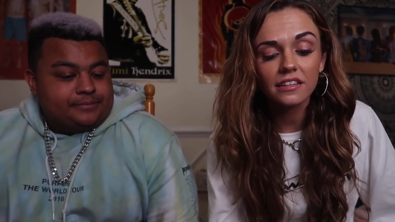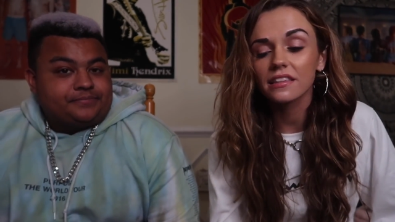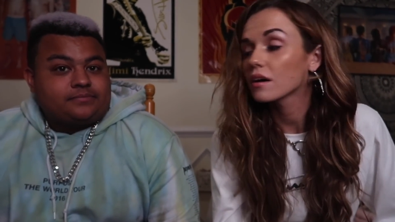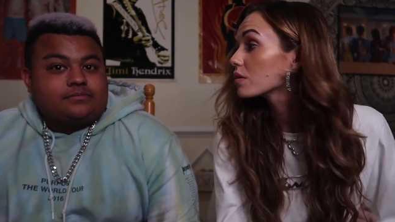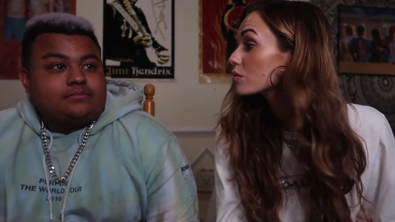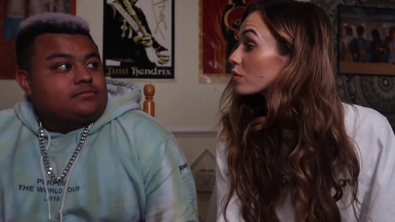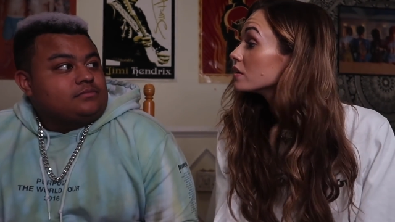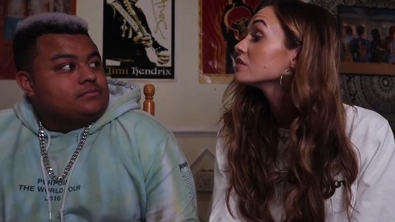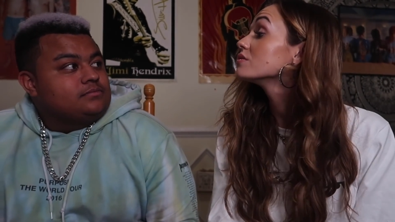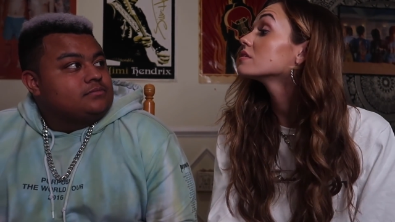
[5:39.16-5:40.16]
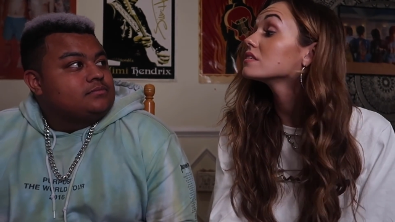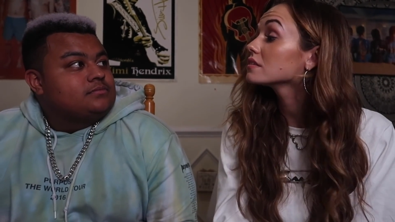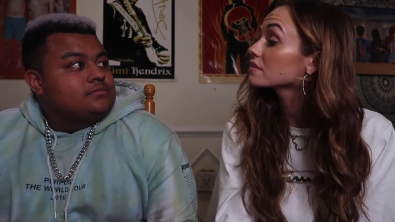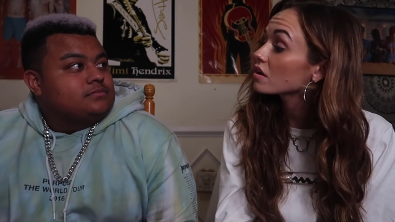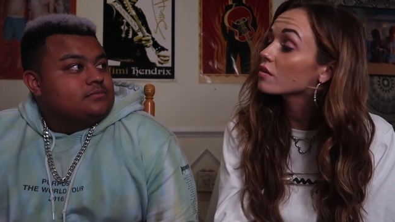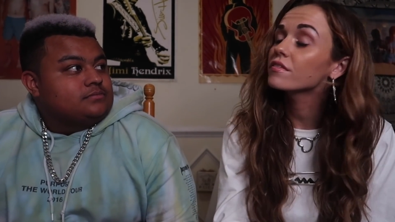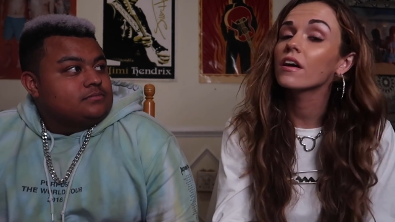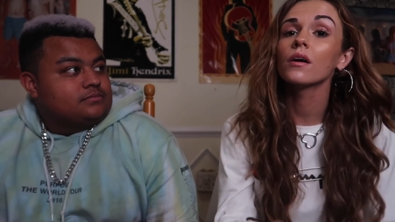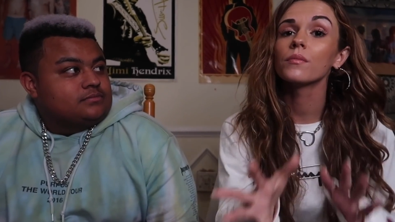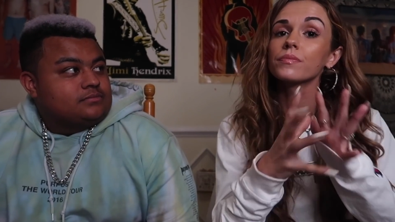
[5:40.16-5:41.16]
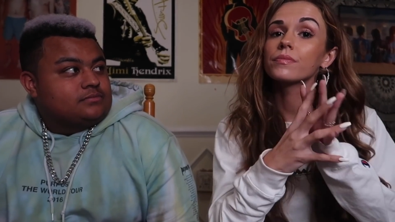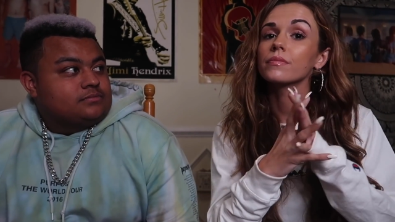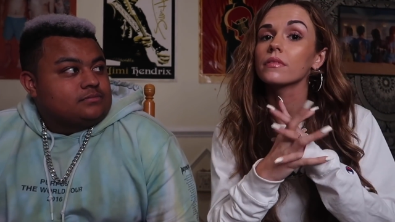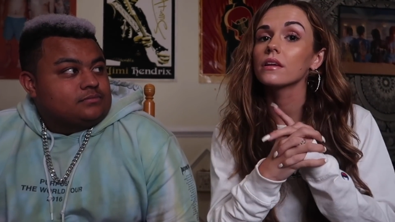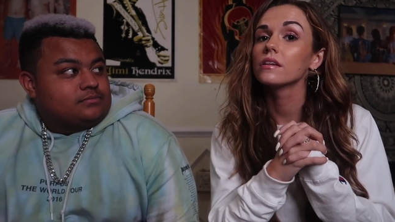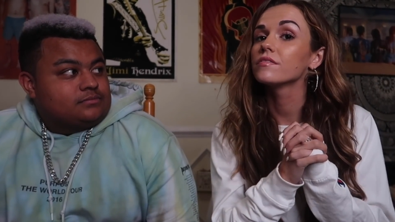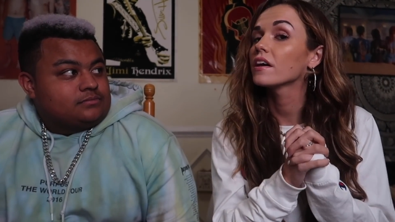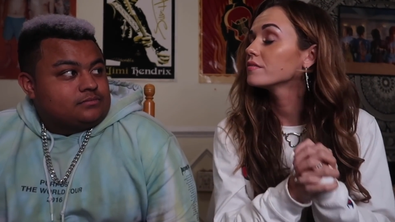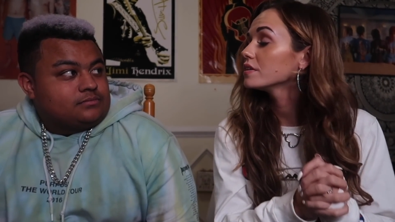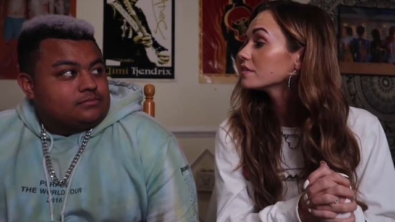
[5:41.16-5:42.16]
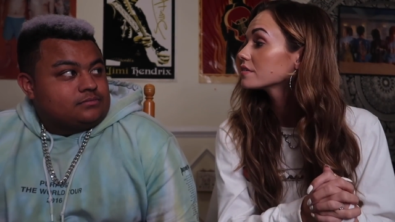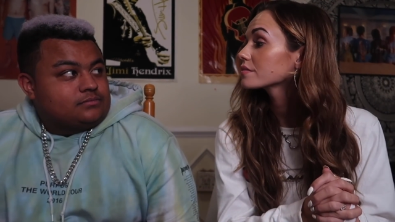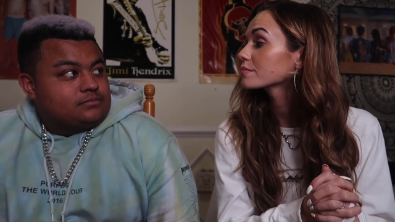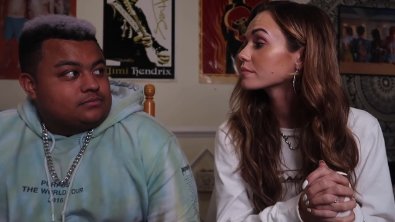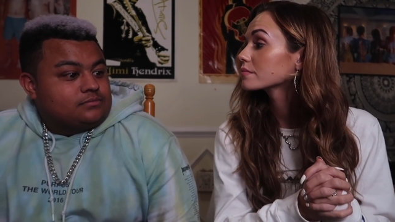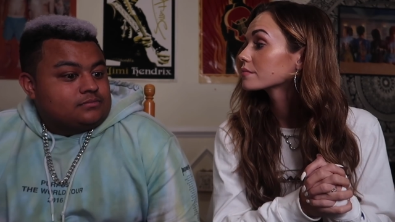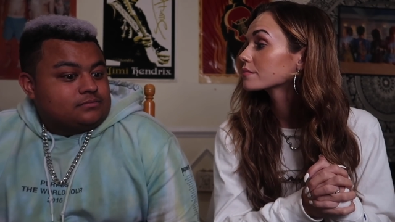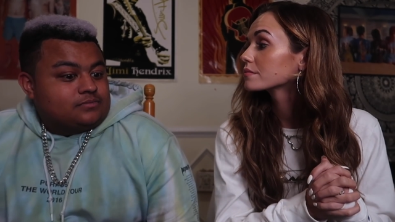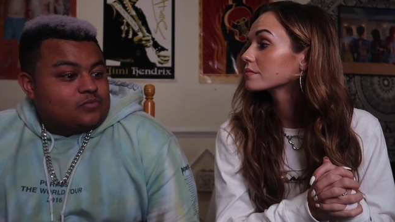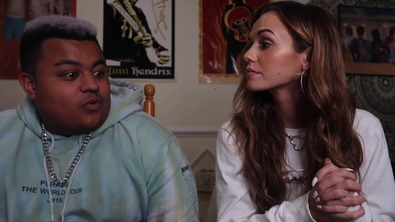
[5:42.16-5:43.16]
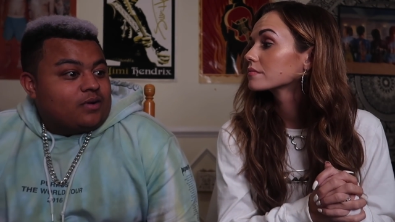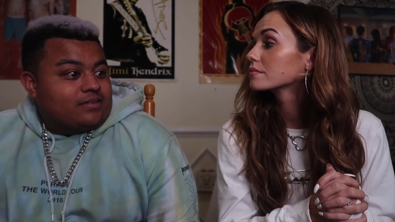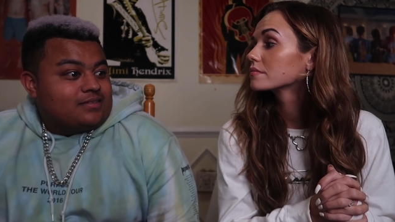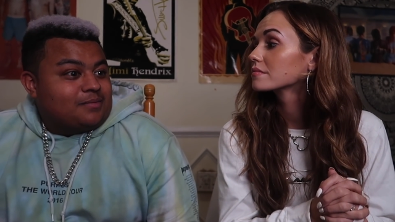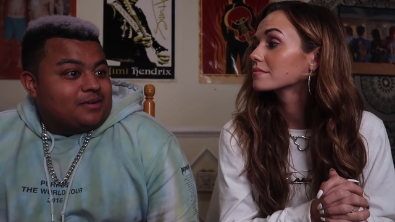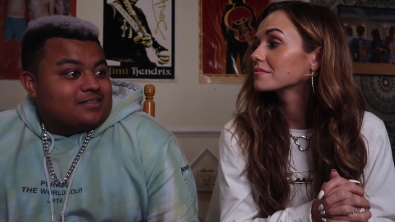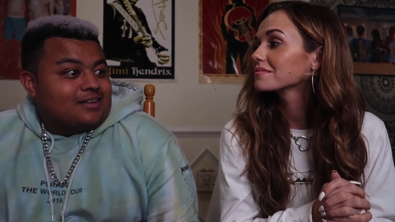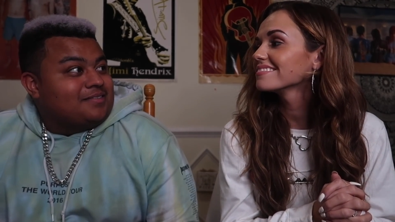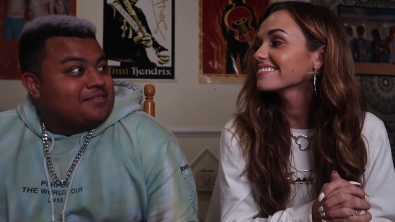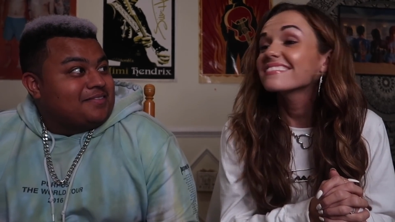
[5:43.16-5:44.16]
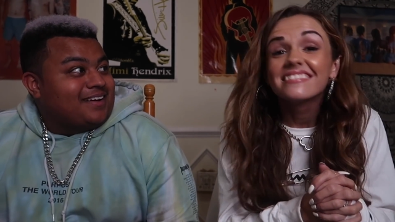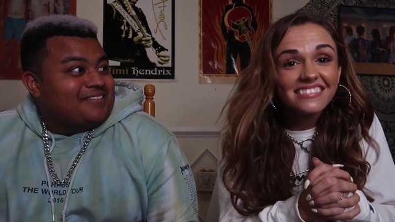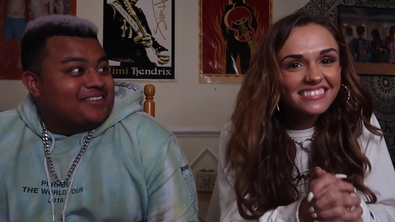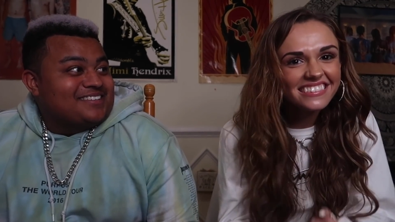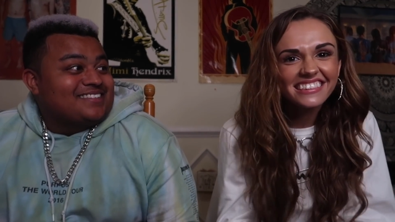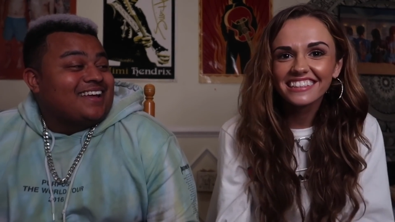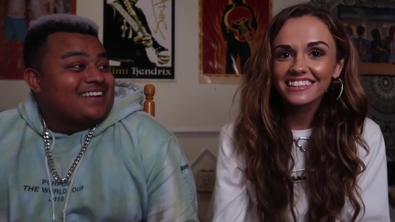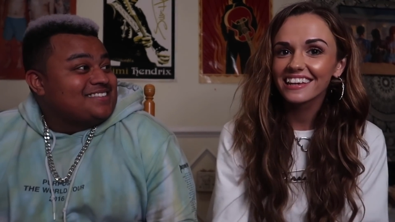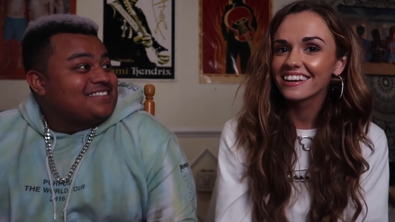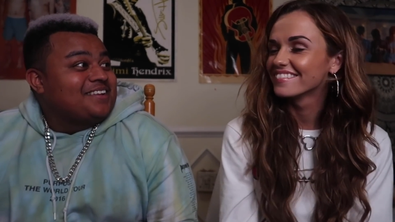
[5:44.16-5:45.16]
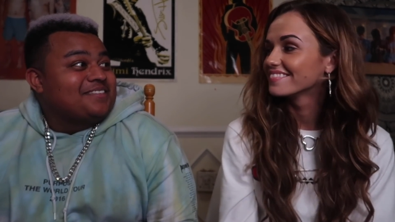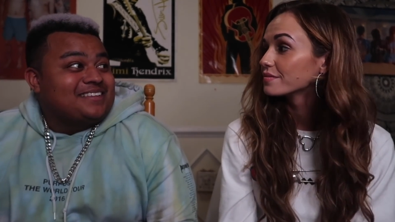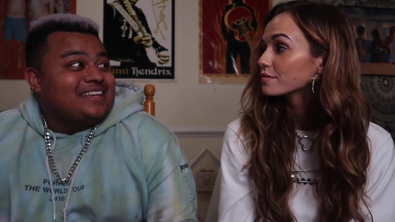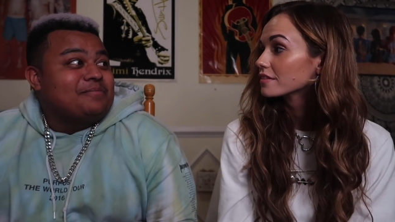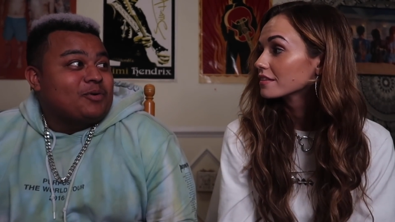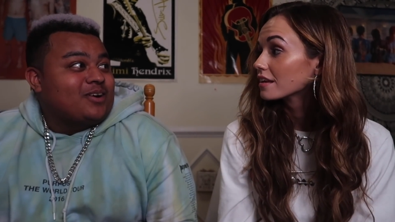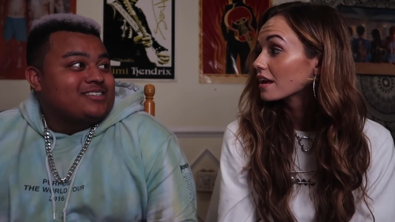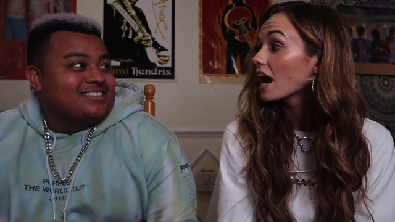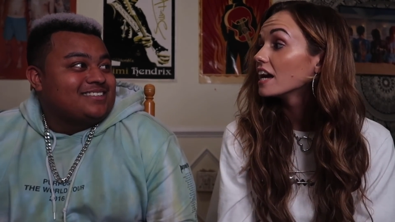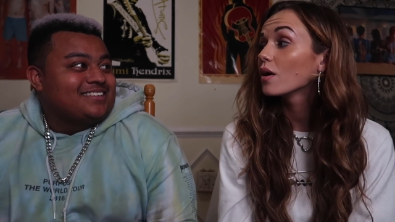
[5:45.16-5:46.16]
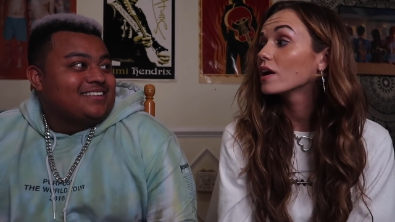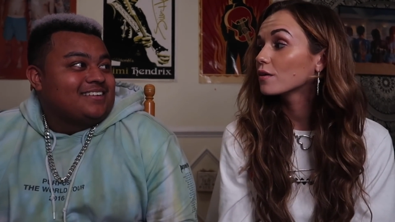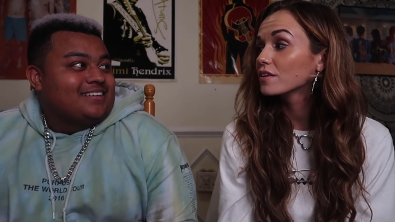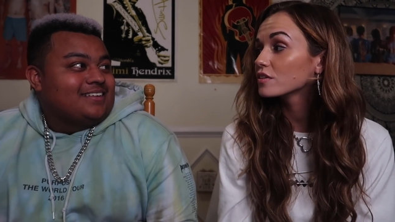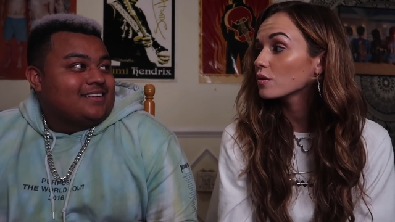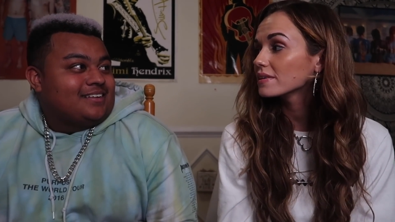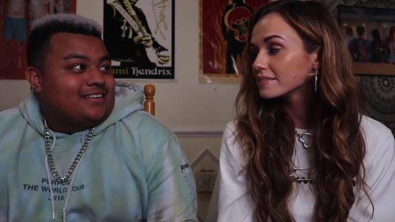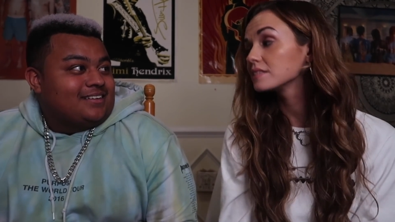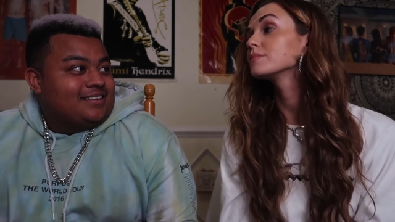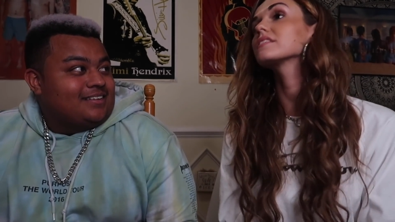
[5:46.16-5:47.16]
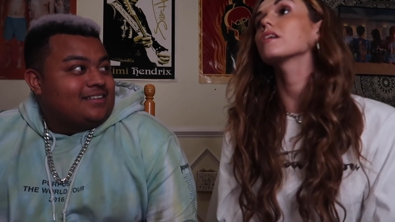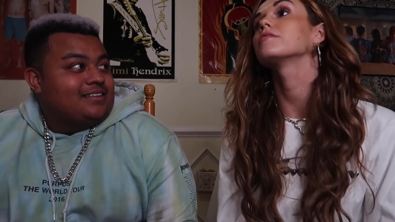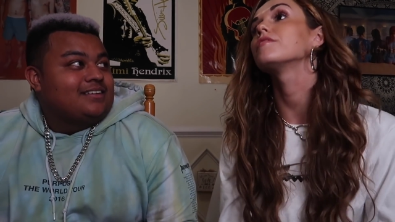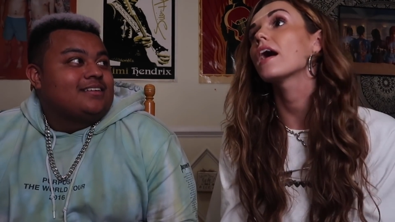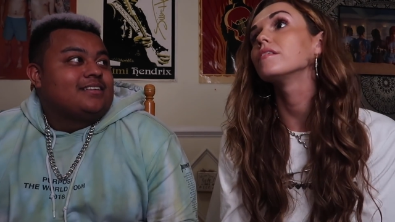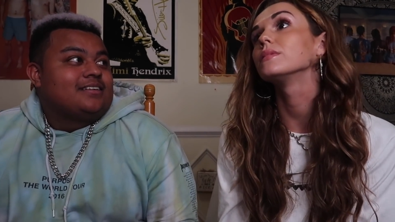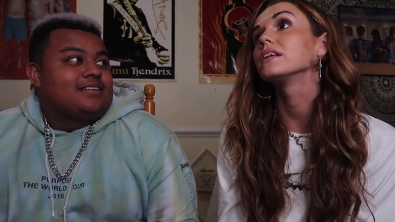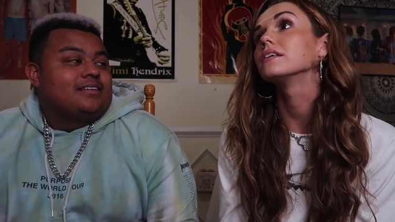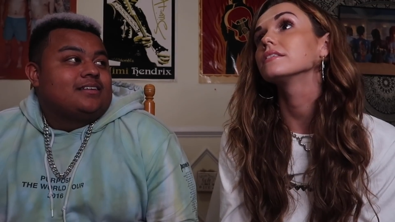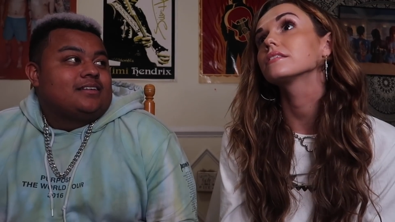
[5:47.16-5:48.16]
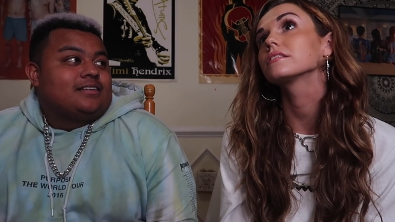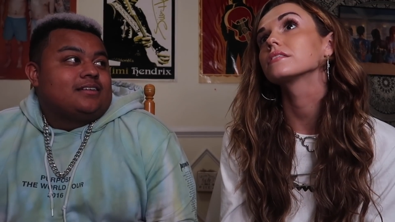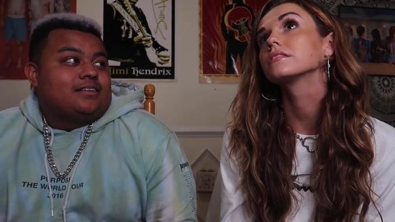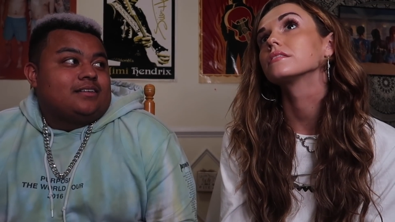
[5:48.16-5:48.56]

Speaker 1: I like that one. Where do you see yourself um in five years?
Speaker 2: Where do I see myself in five years? That is yeah. a deep question. I know. I don't
Speaker 1: even know where I see myself in five minutes.